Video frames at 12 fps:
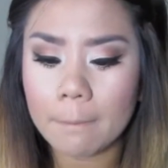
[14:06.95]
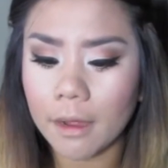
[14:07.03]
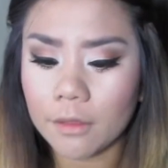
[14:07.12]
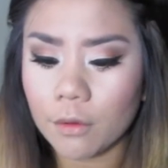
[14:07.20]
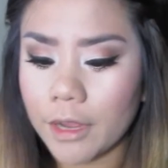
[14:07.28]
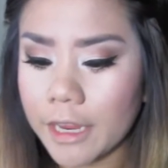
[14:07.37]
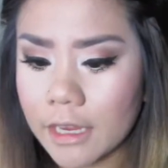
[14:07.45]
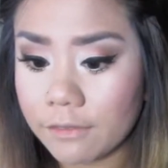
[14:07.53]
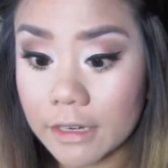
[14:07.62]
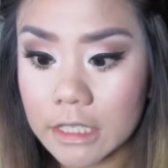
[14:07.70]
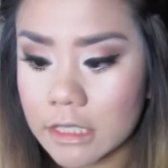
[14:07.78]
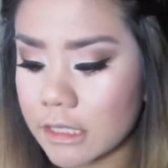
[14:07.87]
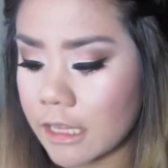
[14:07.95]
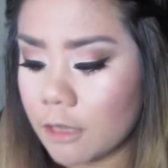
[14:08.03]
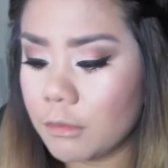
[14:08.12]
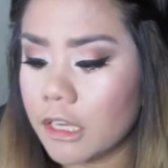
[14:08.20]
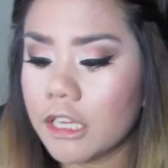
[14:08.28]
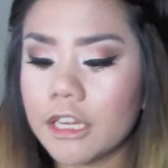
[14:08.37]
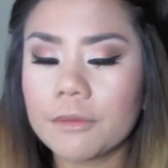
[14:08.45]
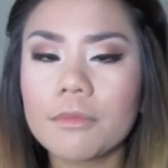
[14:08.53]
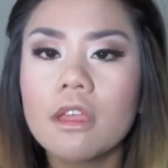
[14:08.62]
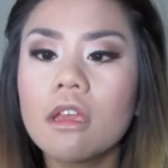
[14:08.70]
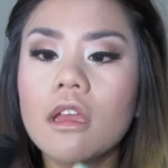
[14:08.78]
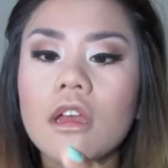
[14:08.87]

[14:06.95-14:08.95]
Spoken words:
by the way, if I didn't say it in the beginning.